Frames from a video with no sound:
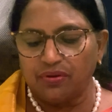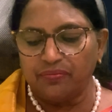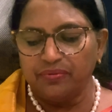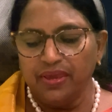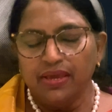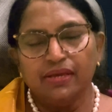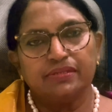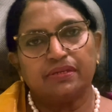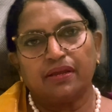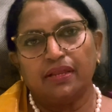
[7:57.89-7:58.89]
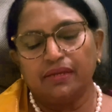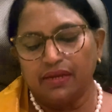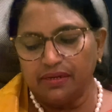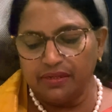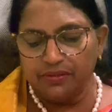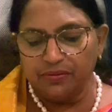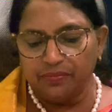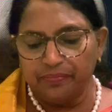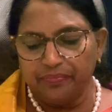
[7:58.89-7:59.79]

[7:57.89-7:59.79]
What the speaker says: of Israel and Edom.